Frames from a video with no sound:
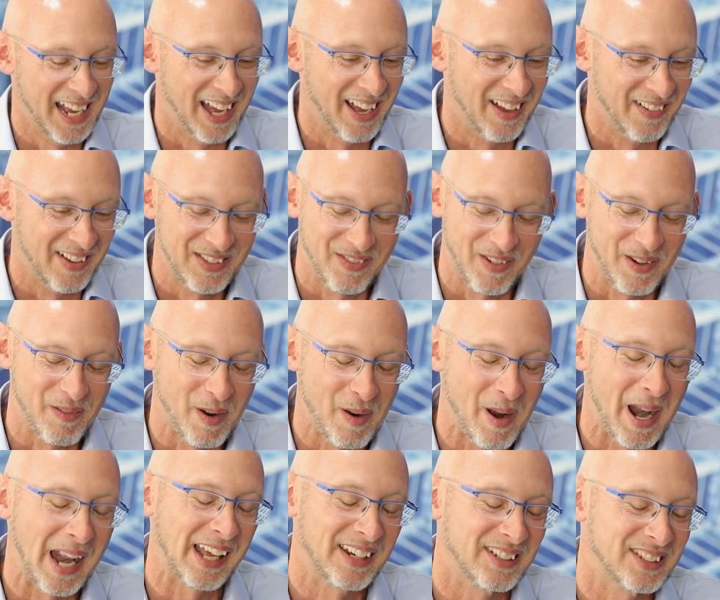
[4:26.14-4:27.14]
is what
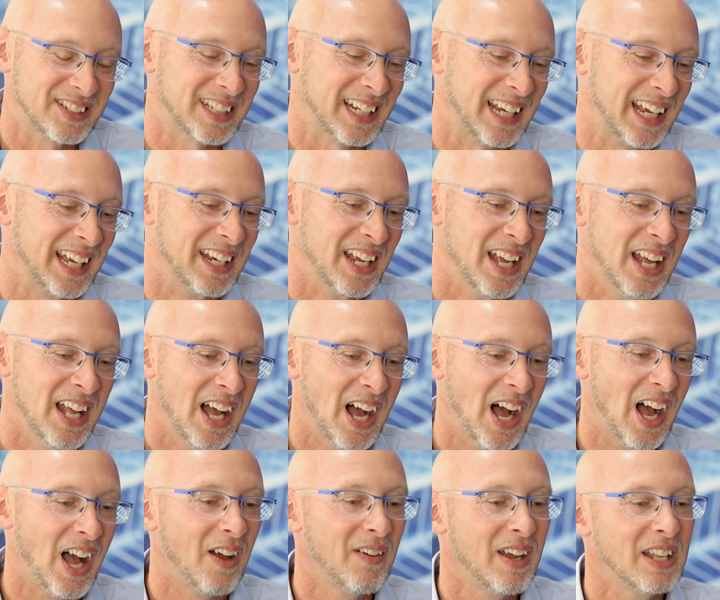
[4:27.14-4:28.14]
I understand.
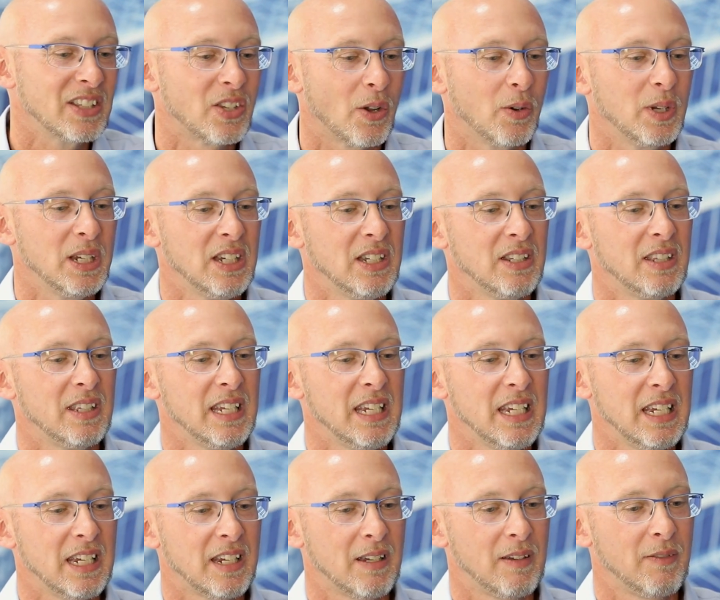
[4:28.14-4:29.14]
And so
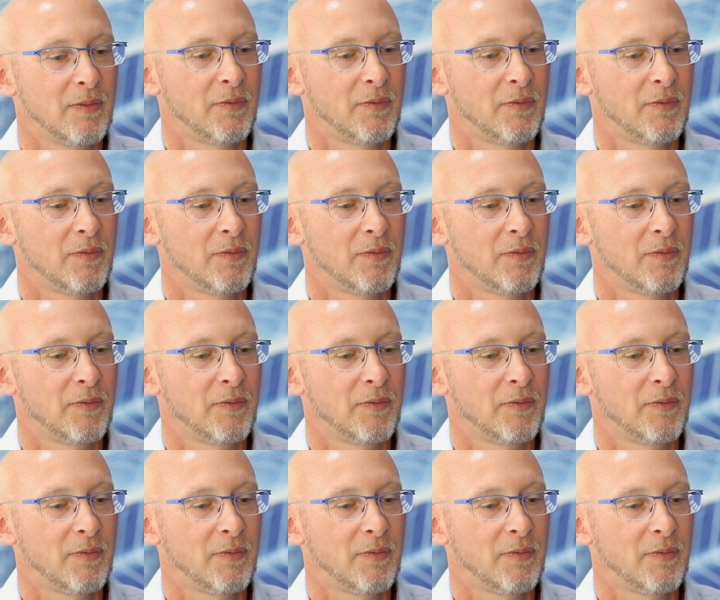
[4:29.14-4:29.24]
the